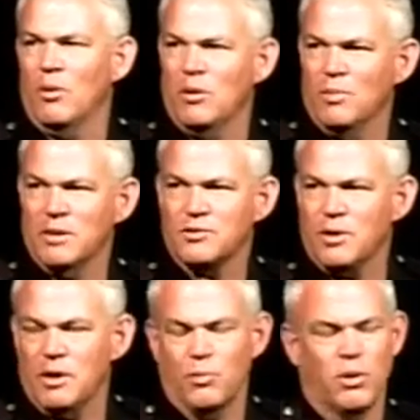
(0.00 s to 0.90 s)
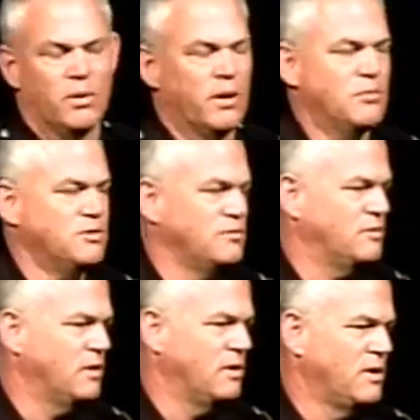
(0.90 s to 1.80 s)
the best training programs of
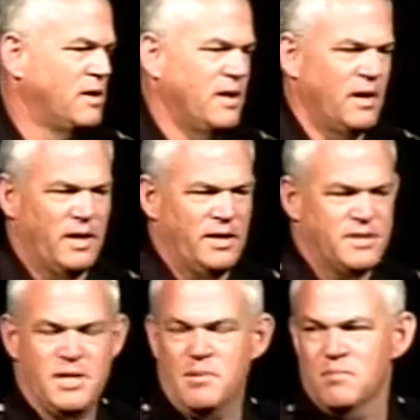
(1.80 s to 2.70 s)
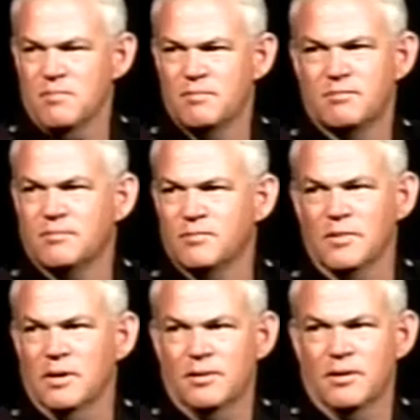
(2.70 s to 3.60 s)
uh, any team
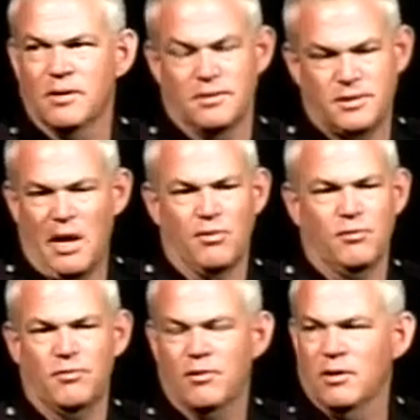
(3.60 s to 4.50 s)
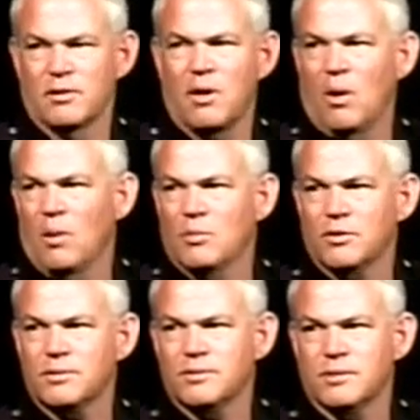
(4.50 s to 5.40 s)
in, uh, south of
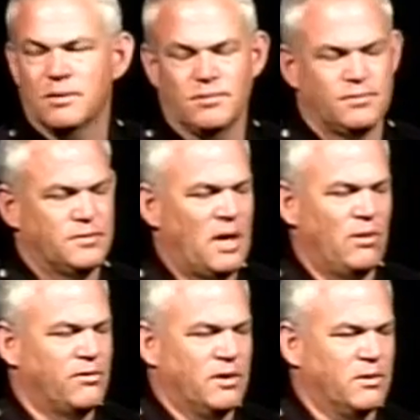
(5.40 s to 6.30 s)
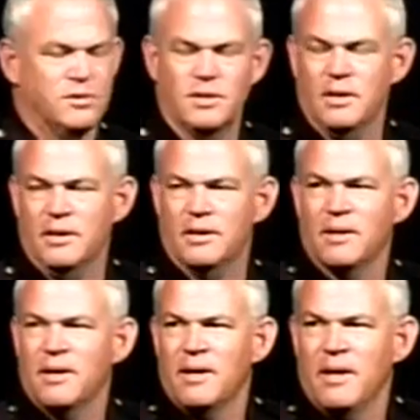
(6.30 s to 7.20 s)
Columbus. I don't think there's any
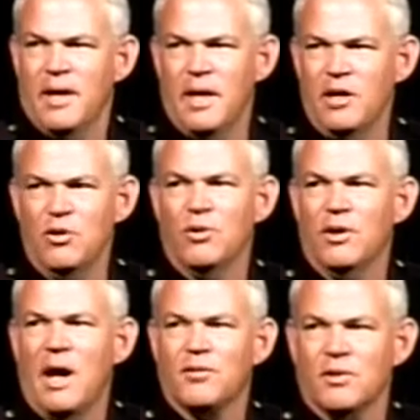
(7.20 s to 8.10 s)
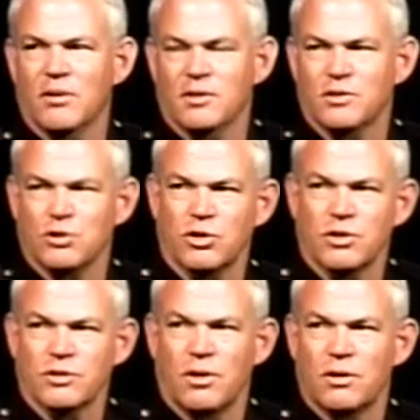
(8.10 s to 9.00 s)
any unit out there that's as
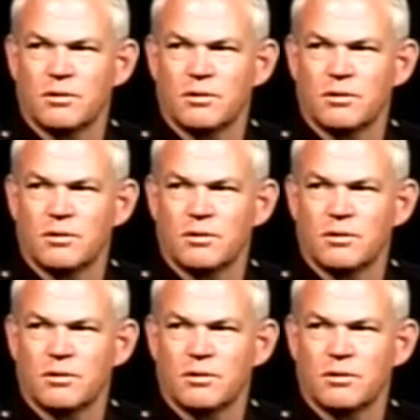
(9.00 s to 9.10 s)
good as ours.